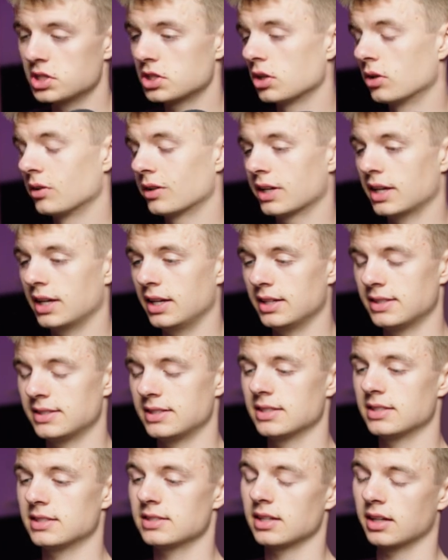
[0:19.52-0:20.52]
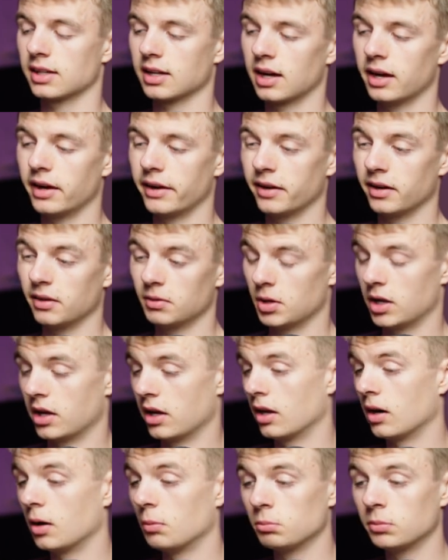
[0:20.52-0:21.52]
showcases a guy
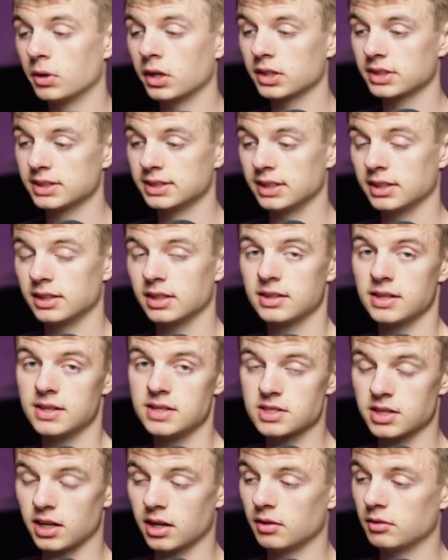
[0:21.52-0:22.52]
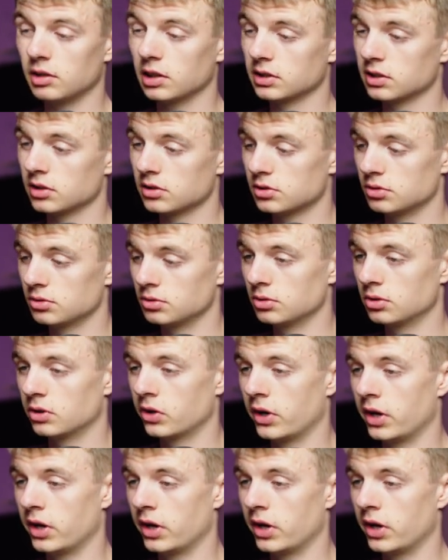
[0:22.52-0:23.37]
unboxing the DJI Avata 2,